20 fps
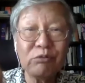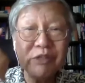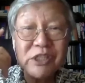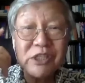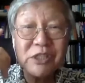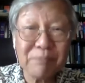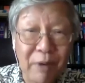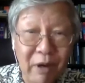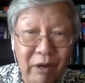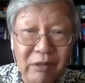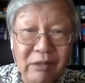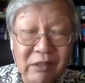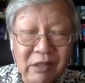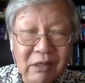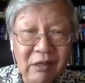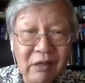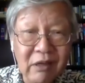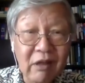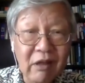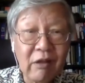respond
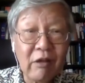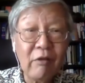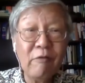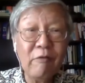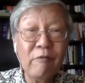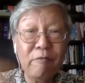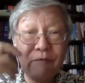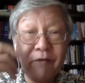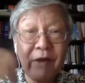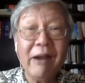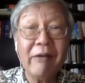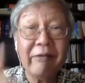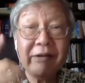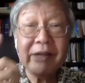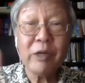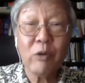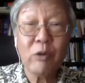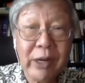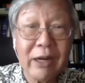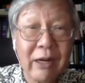very
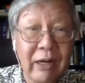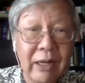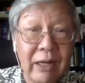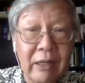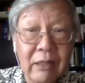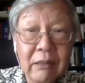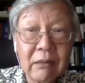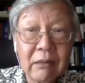quickly.